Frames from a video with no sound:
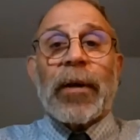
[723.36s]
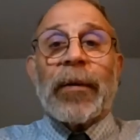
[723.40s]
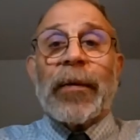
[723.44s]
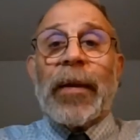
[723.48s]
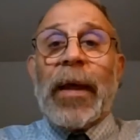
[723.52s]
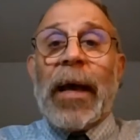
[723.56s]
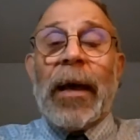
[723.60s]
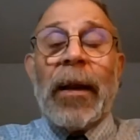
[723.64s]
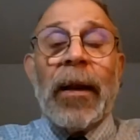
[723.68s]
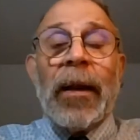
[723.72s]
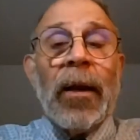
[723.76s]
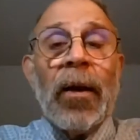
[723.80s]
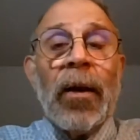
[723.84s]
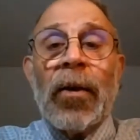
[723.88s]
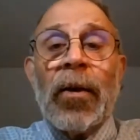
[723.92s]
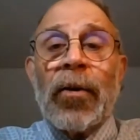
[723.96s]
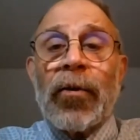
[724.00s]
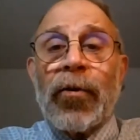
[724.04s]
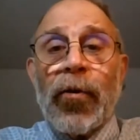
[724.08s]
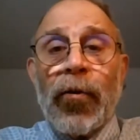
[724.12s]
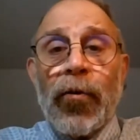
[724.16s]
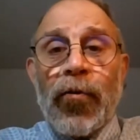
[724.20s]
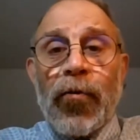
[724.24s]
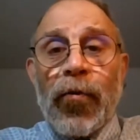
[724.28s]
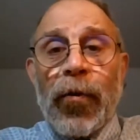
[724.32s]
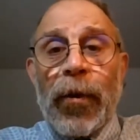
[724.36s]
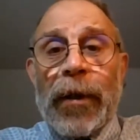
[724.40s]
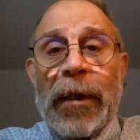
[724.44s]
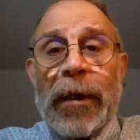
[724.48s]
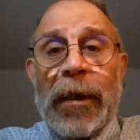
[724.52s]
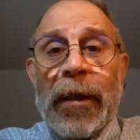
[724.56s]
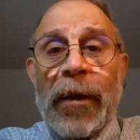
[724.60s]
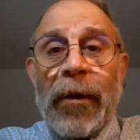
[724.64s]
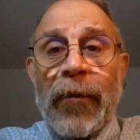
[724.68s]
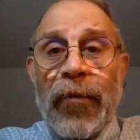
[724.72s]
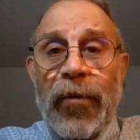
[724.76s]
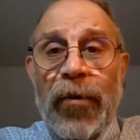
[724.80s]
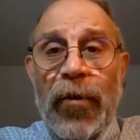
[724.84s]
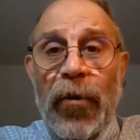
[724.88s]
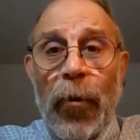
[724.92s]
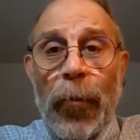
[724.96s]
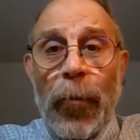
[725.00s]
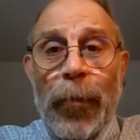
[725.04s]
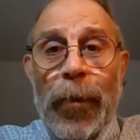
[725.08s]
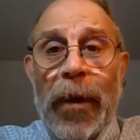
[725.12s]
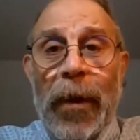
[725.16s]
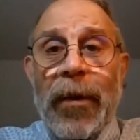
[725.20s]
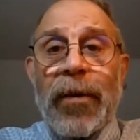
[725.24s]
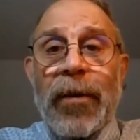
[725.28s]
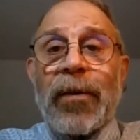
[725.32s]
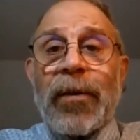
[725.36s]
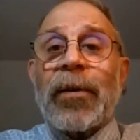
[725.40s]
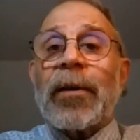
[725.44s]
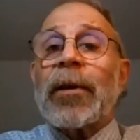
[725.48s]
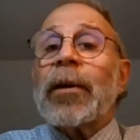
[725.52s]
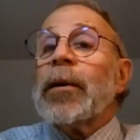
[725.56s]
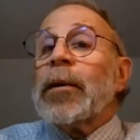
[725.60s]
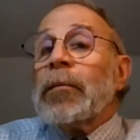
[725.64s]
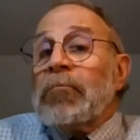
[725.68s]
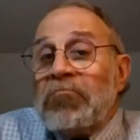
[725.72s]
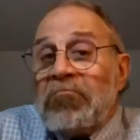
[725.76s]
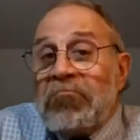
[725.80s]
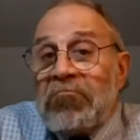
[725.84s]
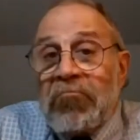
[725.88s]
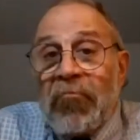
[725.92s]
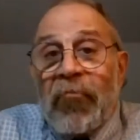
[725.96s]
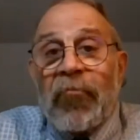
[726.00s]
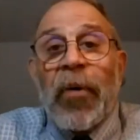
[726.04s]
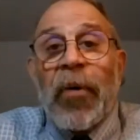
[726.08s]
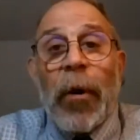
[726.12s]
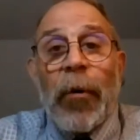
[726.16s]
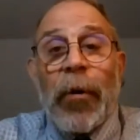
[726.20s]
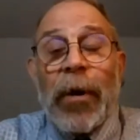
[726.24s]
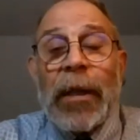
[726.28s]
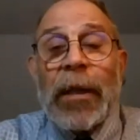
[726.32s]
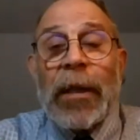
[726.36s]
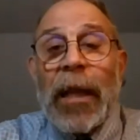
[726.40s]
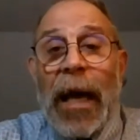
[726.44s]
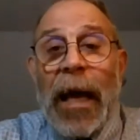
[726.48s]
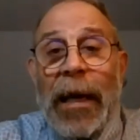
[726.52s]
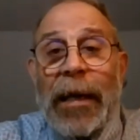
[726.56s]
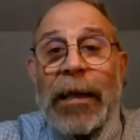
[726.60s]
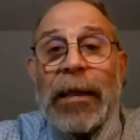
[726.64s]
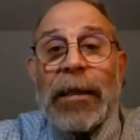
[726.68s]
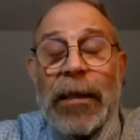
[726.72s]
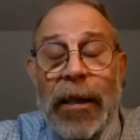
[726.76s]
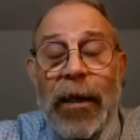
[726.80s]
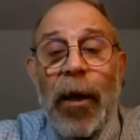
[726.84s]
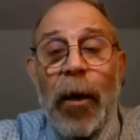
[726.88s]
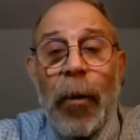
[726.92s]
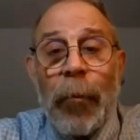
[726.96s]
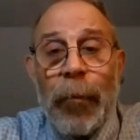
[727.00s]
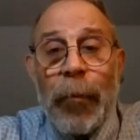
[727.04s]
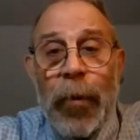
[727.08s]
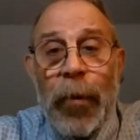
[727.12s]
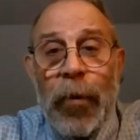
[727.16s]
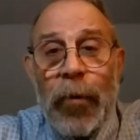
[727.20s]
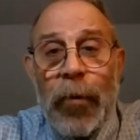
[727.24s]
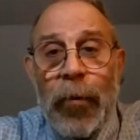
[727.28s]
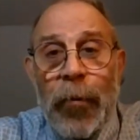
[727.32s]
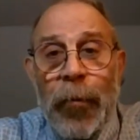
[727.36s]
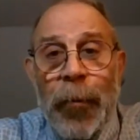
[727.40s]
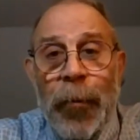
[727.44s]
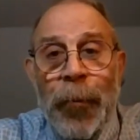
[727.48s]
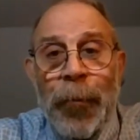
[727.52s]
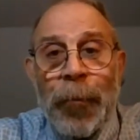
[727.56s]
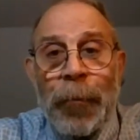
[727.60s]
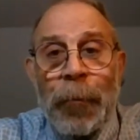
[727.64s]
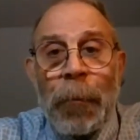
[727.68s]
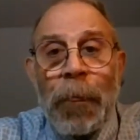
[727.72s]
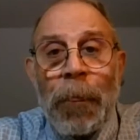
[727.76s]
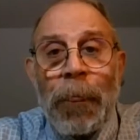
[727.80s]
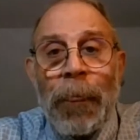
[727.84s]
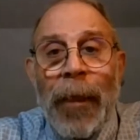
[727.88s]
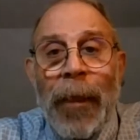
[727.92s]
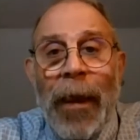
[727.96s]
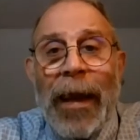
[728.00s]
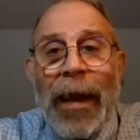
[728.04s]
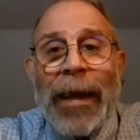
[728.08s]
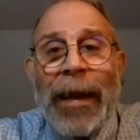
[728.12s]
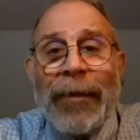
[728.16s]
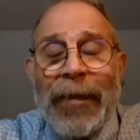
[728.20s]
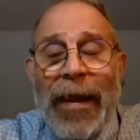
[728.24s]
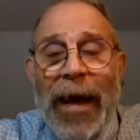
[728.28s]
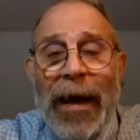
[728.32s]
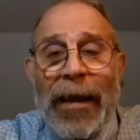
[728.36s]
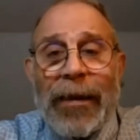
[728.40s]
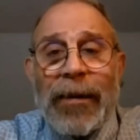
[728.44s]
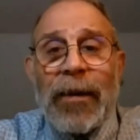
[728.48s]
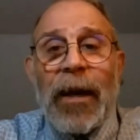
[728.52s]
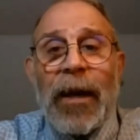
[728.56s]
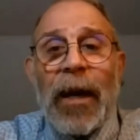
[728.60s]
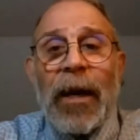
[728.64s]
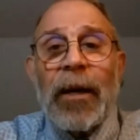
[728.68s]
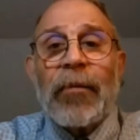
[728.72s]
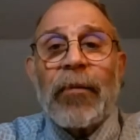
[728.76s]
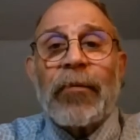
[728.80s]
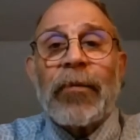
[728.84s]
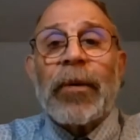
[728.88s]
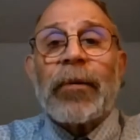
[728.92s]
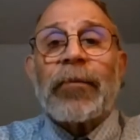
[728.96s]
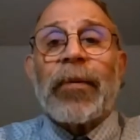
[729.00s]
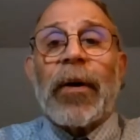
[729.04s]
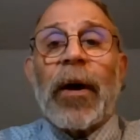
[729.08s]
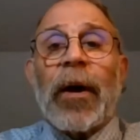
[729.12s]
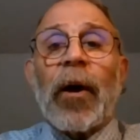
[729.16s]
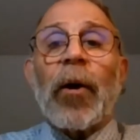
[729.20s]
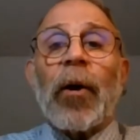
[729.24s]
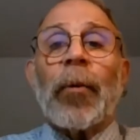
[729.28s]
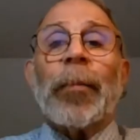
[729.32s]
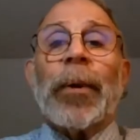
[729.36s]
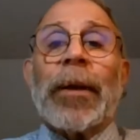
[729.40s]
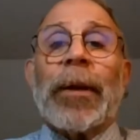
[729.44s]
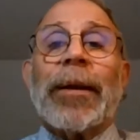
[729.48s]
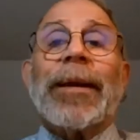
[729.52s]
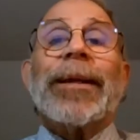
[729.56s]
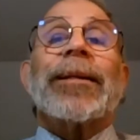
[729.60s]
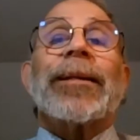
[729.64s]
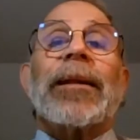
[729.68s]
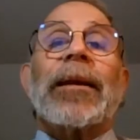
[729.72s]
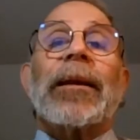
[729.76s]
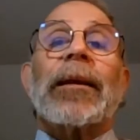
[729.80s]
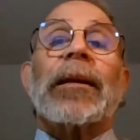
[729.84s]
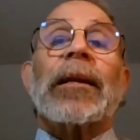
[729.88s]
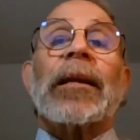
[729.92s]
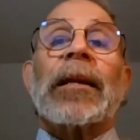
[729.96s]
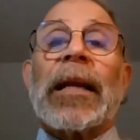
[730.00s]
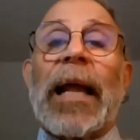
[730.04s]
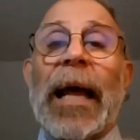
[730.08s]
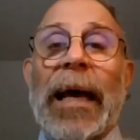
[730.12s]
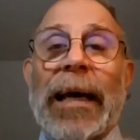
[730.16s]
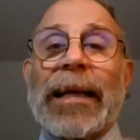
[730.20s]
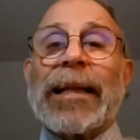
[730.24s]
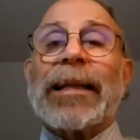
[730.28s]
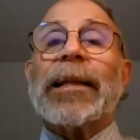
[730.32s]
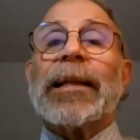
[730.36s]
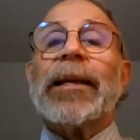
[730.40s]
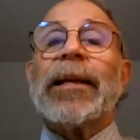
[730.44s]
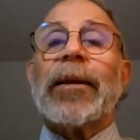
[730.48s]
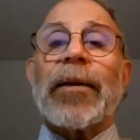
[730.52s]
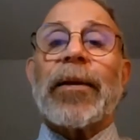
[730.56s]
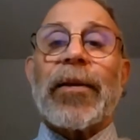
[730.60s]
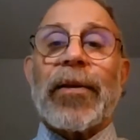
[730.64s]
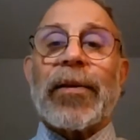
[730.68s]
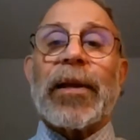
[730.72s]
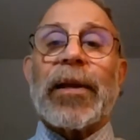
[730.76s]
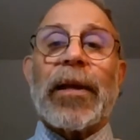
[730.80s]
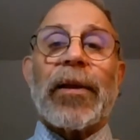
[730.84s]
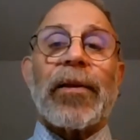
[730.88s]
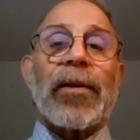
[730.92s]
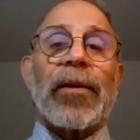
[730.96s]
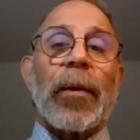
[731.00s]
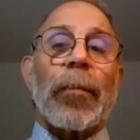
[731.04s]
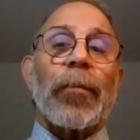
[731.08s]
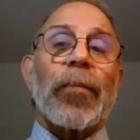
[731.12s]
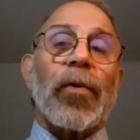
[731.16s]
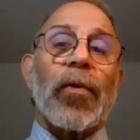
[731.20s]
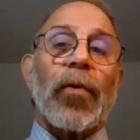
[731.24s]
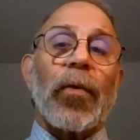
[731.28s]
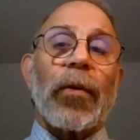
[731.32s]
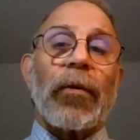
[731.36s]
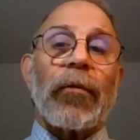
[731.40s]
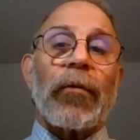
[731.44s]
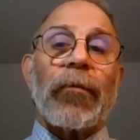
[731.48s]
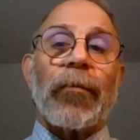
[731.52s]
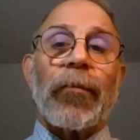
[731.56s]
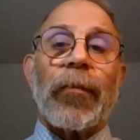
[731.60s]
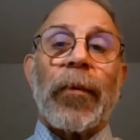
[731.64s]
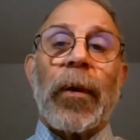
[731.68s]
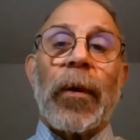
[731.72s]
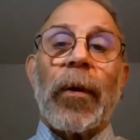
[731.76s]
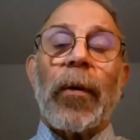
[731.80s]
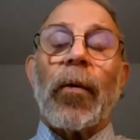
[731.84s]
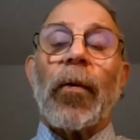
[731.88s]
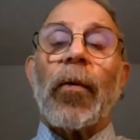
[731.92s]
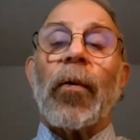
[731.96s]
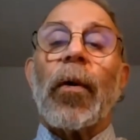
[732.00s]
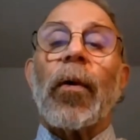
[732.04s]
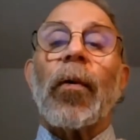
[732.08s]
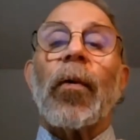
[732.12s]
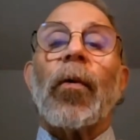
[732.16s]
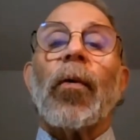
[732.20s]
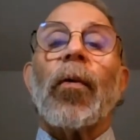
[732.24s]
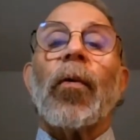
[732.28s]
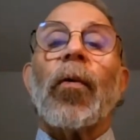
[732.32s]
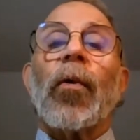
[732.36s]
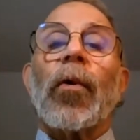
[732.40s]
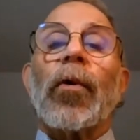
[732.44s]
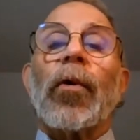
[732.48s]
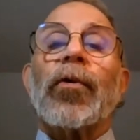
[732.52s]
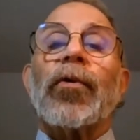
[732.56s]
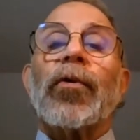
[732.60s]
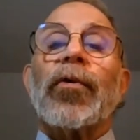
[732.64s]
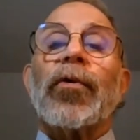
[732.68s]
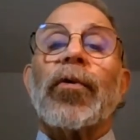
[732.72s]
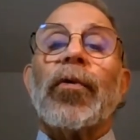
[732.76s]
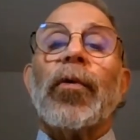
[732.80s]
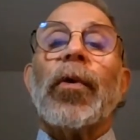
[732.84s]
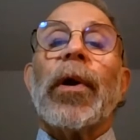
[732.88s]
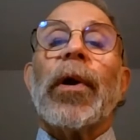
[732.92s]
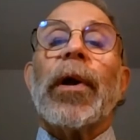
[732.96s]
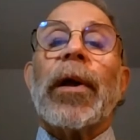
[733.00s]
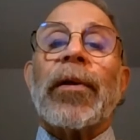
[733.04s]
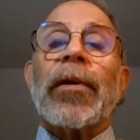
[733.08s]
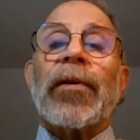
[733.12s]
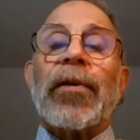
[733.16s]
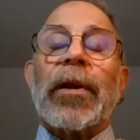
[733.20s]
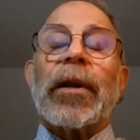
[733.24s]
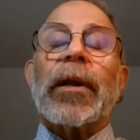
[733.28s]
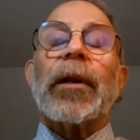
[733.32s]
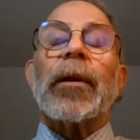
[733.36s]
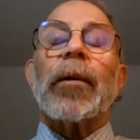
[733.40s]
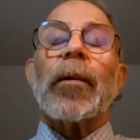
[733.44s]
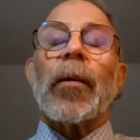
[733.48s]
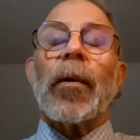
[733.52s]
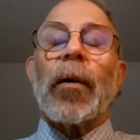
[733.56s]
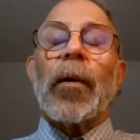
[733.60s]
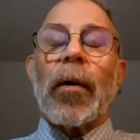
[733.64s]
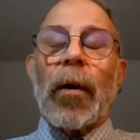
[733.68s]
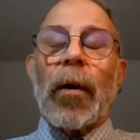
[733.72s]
on that, 2 trillion of surplus, very likely a boom. In that kind of environment, isn't it likely to see some sort of, or isn't it